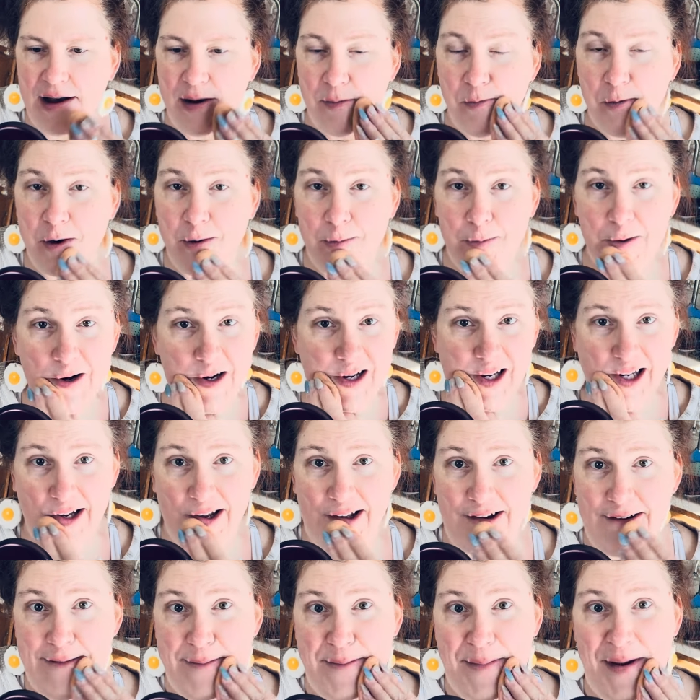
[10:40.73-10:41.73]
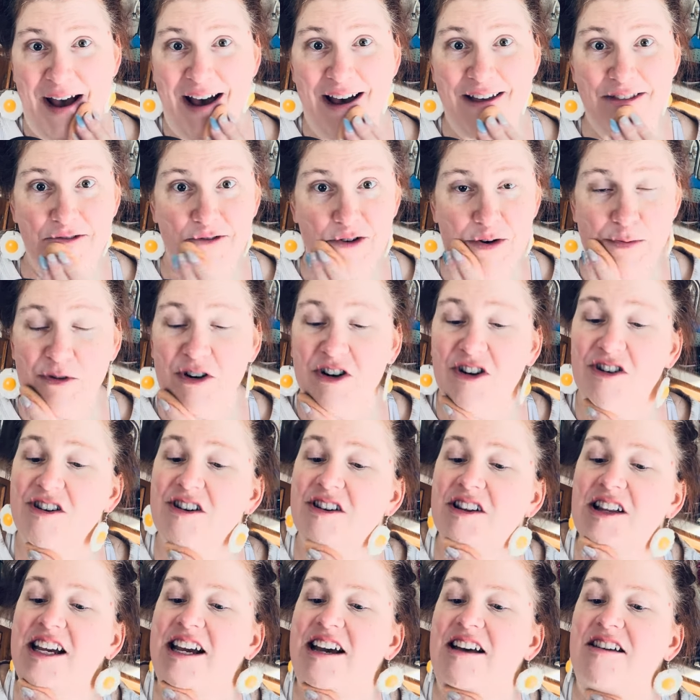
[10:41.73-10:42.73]
We're working on our bathroom
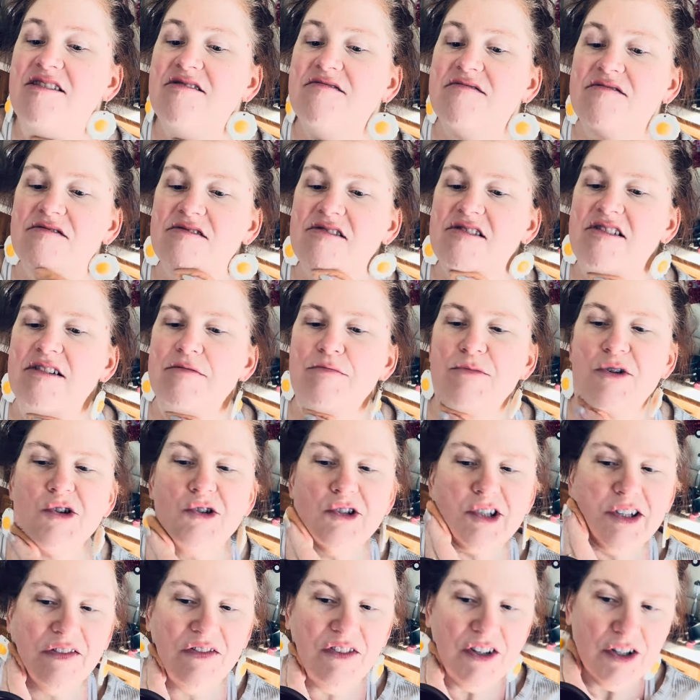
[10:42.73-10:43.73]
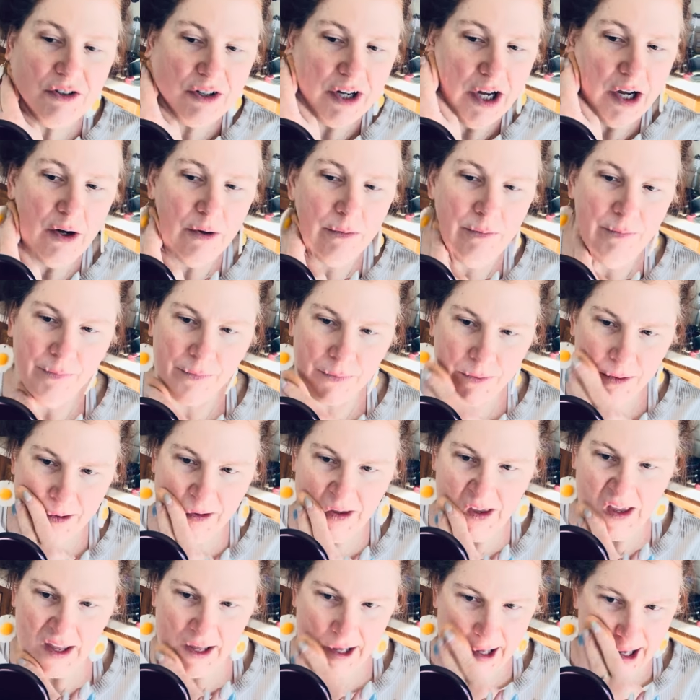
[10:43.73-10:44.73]
currently. I think most of you know.
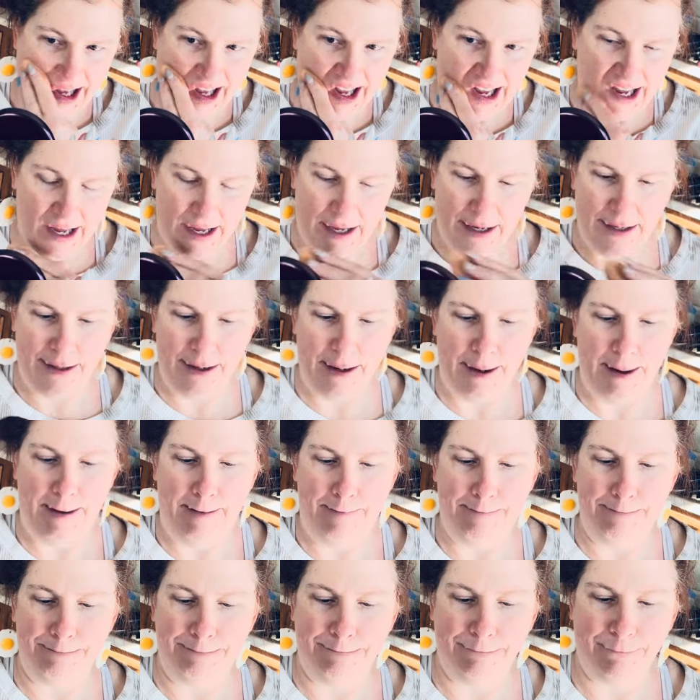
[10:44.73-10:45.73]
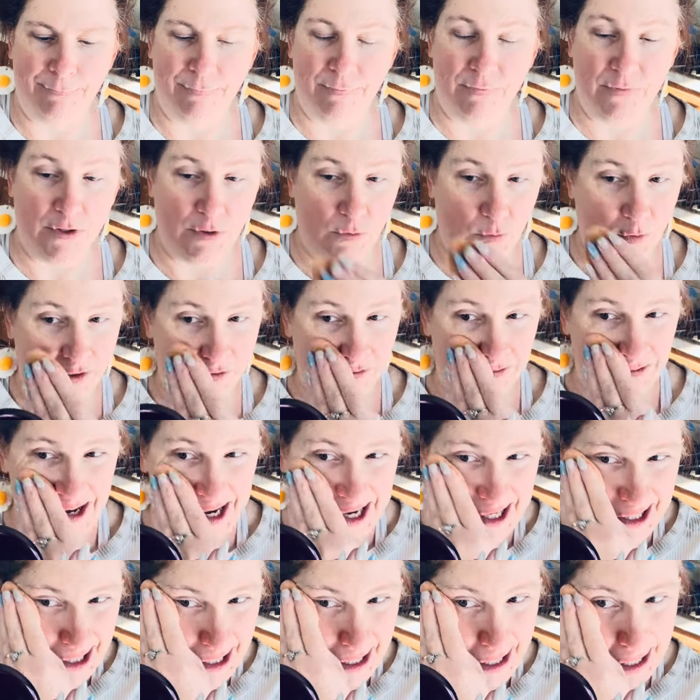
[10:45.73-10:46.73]
And we
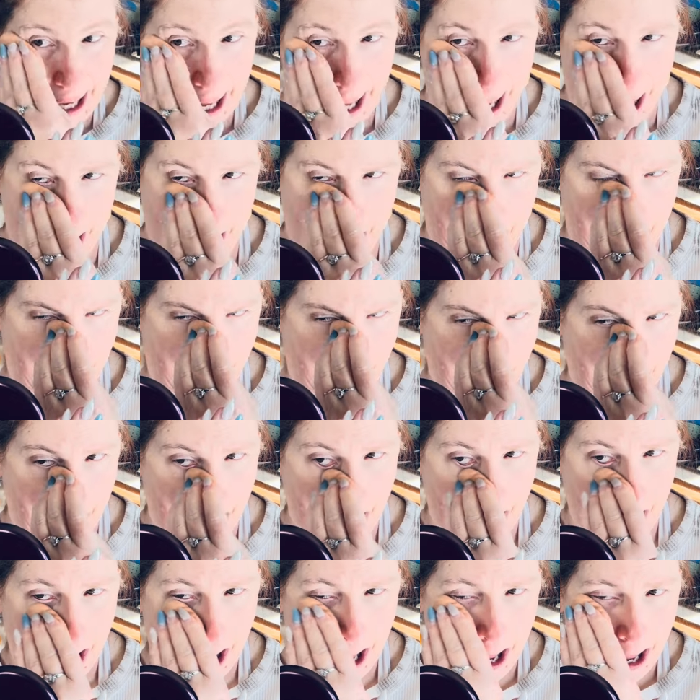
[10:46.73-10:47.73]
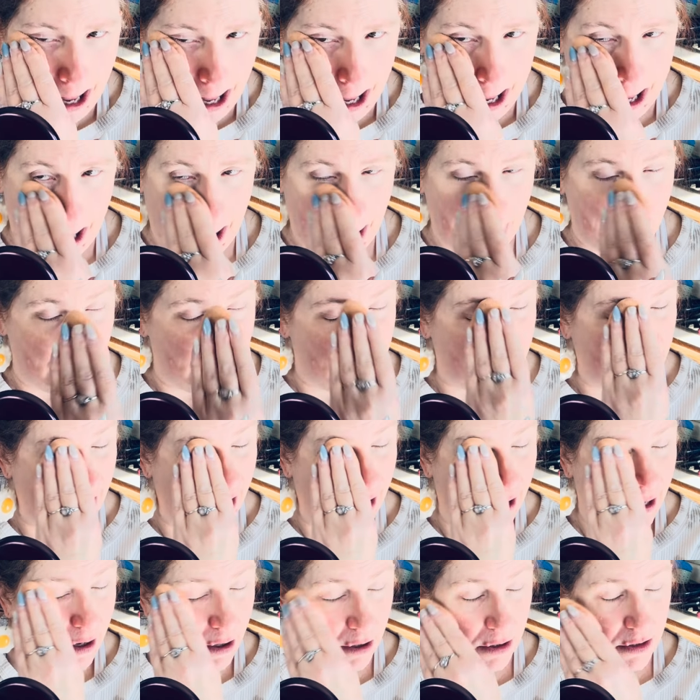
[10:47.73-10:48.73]
finally got
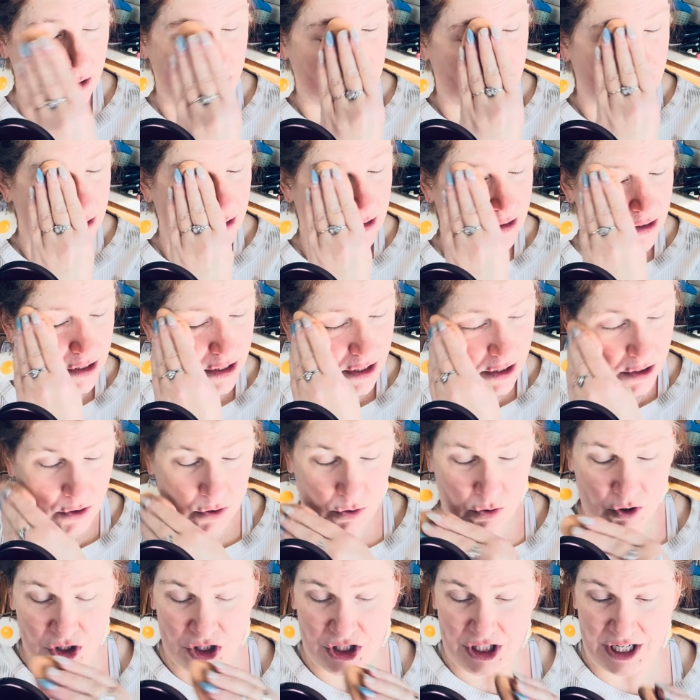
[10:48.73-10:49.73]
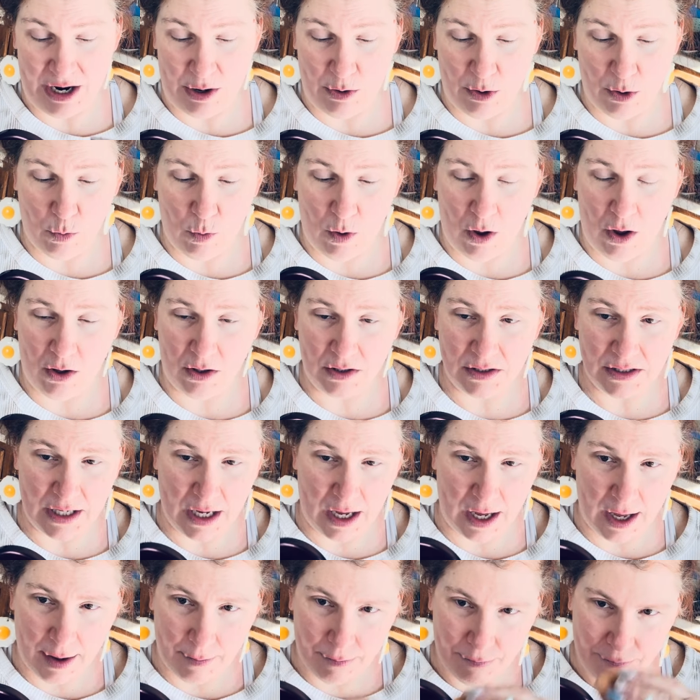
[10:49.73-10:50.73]
the new shower walls
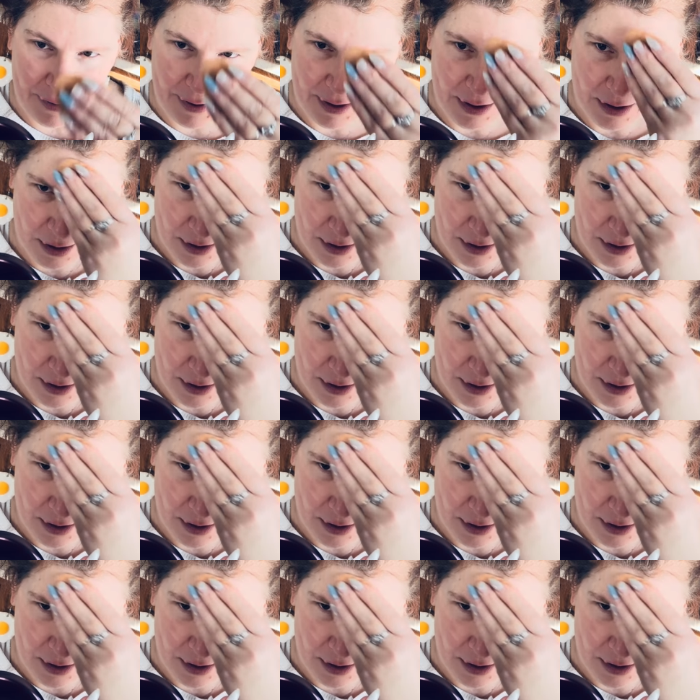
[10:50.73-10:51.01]
up.